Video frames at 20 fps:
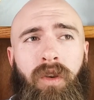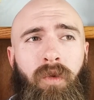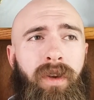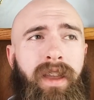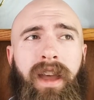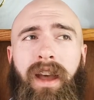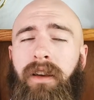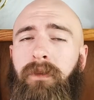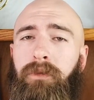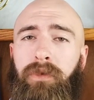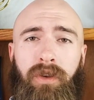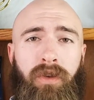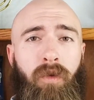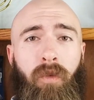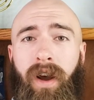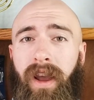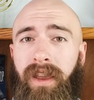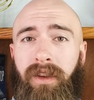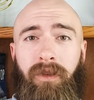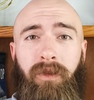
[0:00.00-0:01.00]
we have blue,
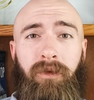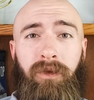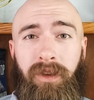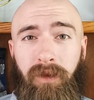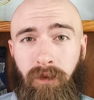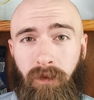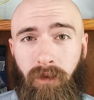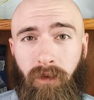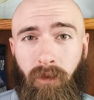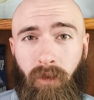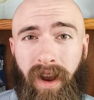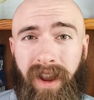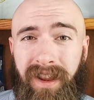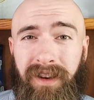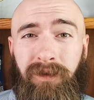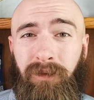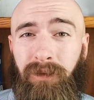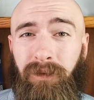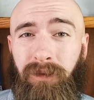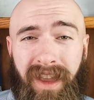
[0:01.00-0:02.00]
white,
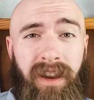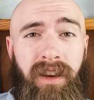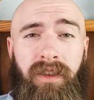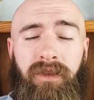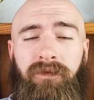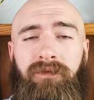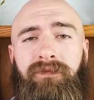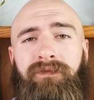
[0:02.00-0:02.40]
and red,